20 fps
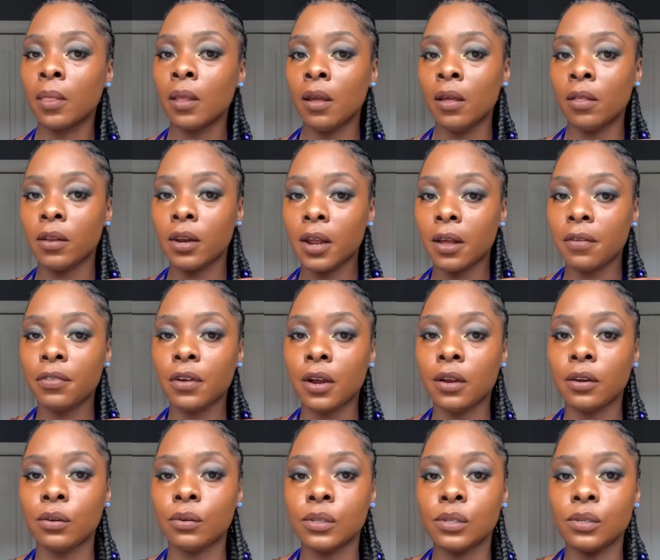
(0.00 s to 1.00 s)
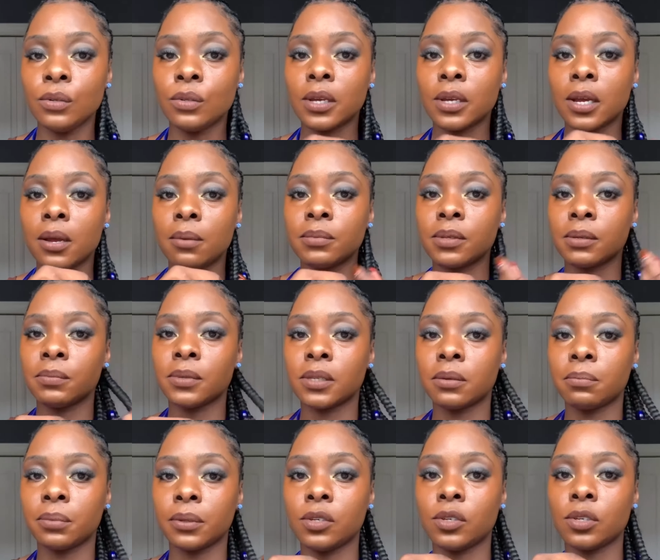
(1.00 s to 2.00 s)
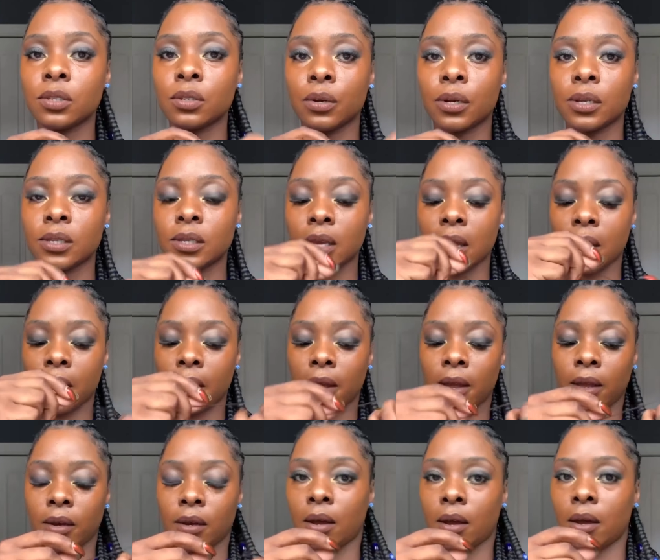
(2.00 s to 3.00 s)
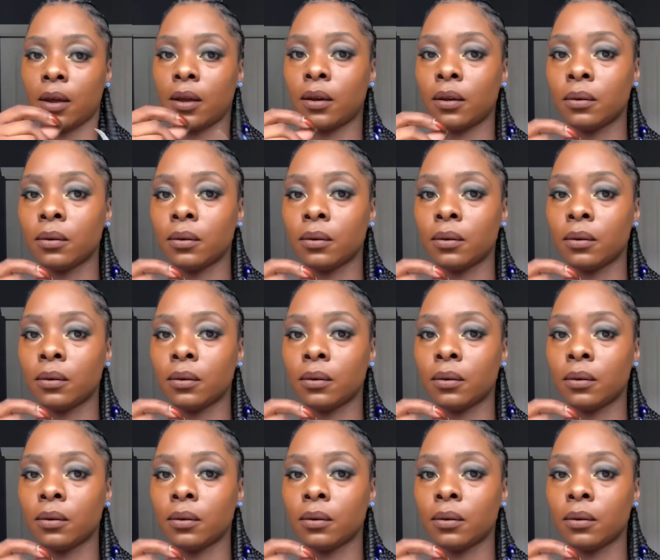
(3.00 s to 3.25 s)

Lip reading: Then after I do it 2 times, I'm simply just going to tie a knot.